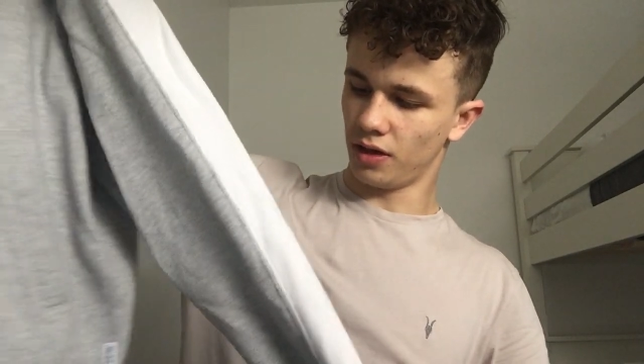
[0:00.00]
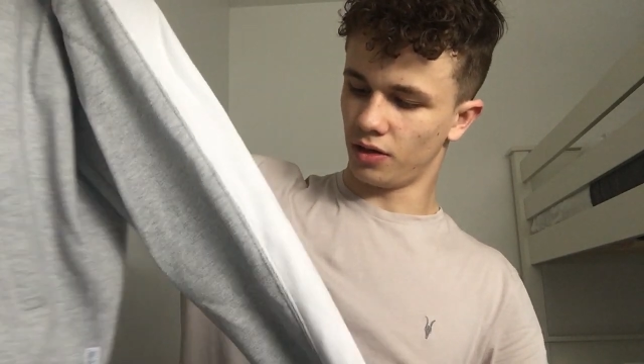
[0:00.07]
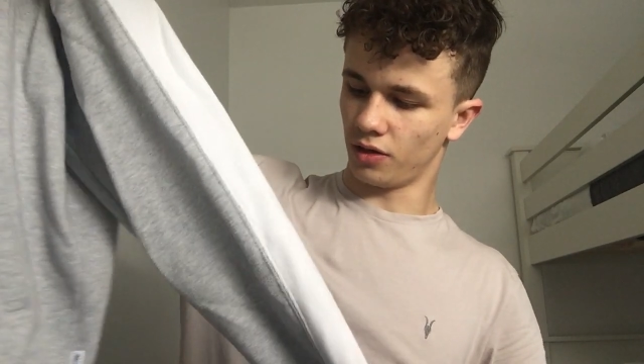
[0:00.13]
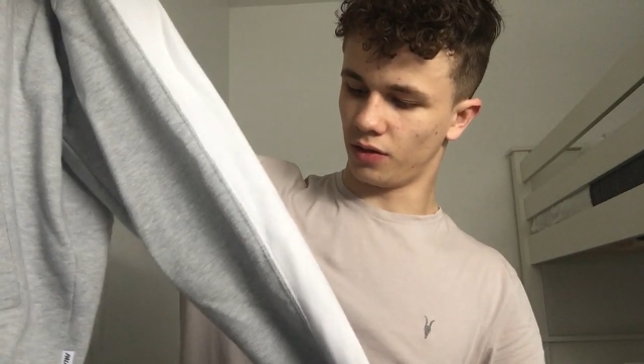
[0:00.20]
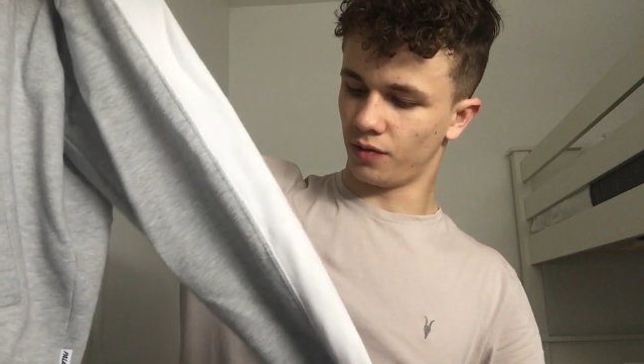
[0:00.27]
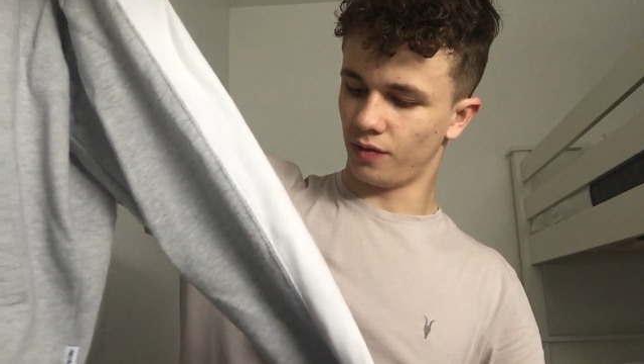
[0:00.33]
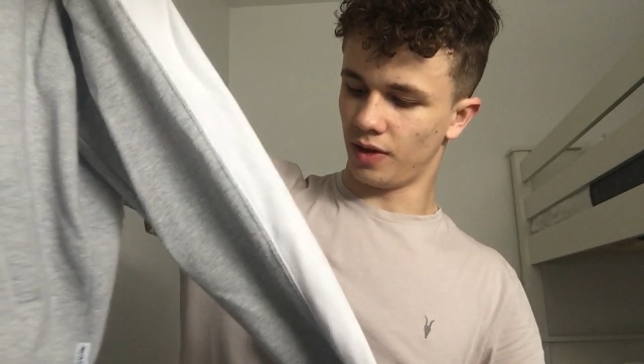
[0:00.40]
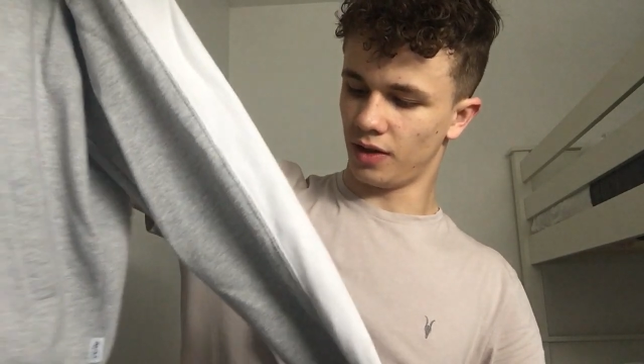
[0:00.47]
It
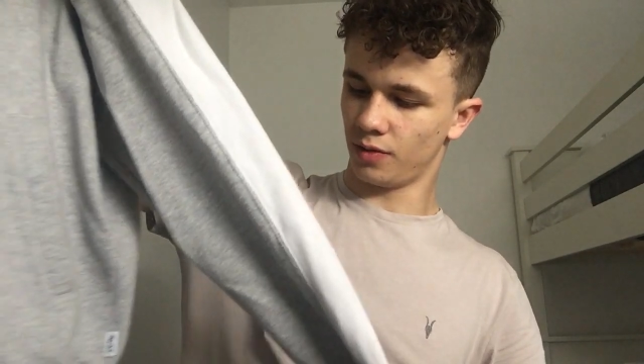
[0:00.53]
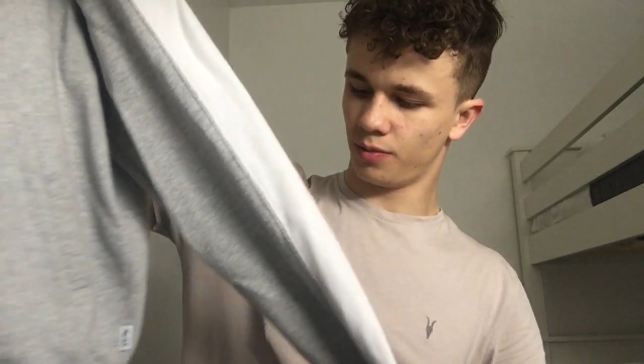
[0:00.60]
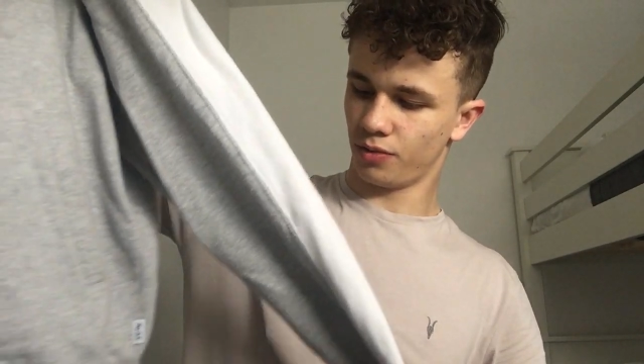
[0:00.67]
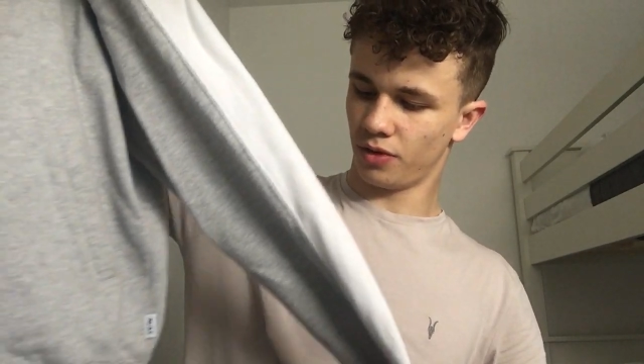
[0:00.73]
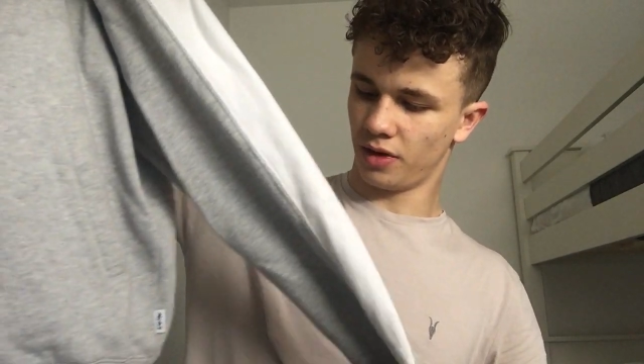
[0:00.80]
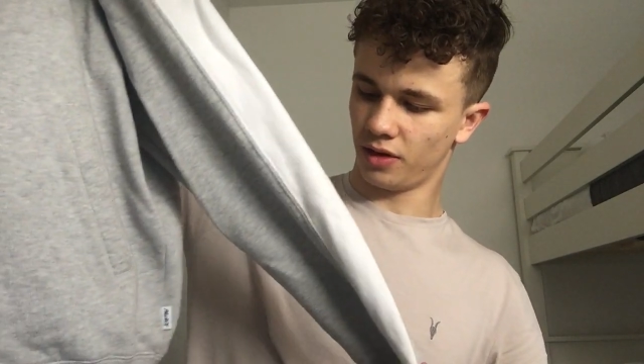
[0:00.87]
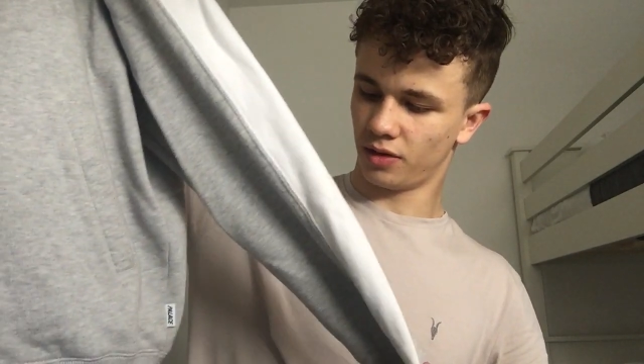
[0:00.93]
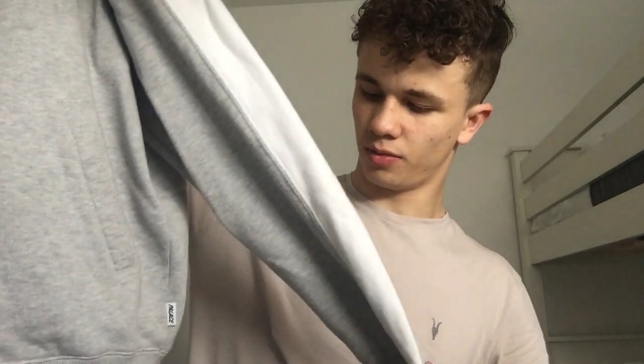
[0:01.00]
just fits pretty